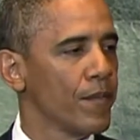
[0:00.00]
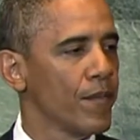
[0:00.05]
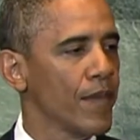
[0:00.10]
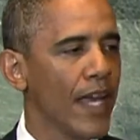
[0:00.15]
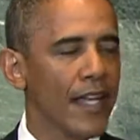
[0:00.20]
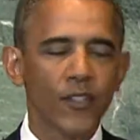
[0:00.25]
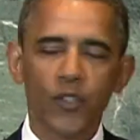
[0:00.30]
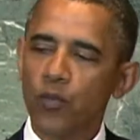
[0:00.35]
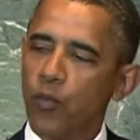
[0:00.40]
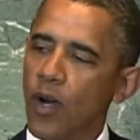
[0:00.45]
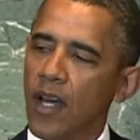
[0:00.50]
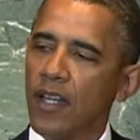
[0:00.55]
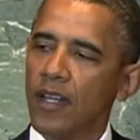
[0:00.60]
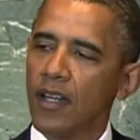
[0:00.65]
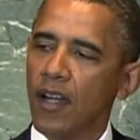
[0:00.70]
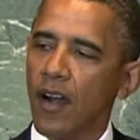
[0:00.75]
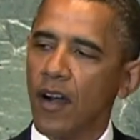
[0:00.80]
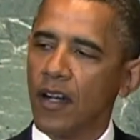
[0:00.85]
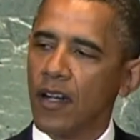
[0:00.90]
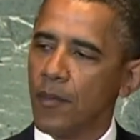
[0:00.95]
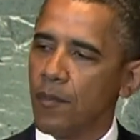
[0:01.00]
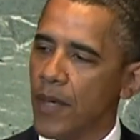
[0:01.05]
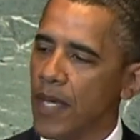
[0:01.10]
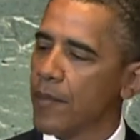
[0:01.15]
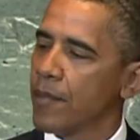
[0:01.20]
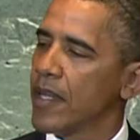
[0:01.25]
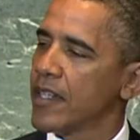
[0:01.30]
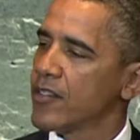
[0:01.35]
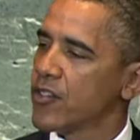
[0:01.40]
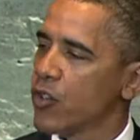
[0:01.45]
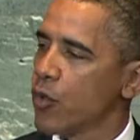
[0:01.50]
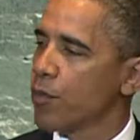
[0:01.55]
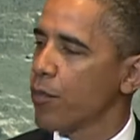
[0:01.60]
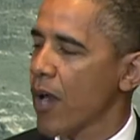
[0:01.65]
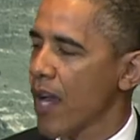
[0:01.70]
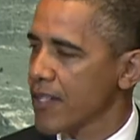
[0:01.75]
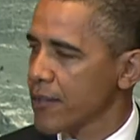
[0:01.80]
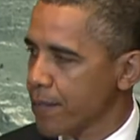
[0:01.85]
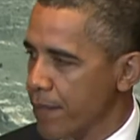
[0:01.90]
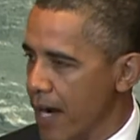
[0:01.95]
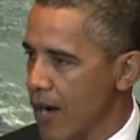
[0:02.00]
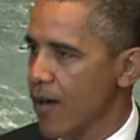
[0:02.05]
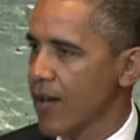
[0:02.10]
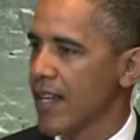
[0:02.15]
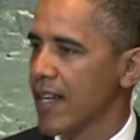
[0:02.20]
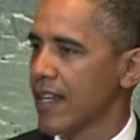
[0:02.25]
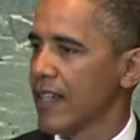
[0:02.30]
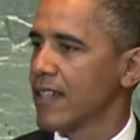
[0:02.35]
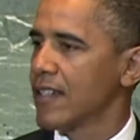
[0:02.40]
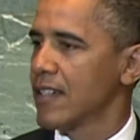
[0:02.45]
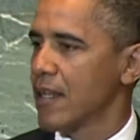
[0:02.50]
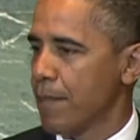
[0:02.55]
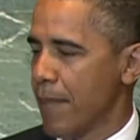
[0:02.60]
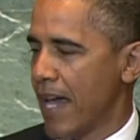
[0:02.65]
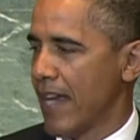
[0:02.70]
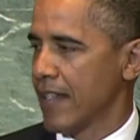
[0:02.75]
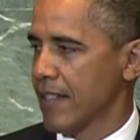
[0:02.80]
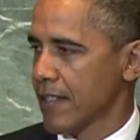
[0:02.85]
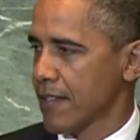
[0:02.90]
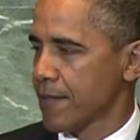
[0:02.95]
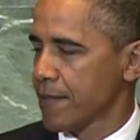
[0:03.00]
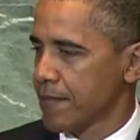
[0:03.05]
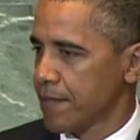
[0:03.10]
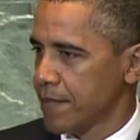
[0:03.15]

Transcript: That's what our commitment to prosperity demands.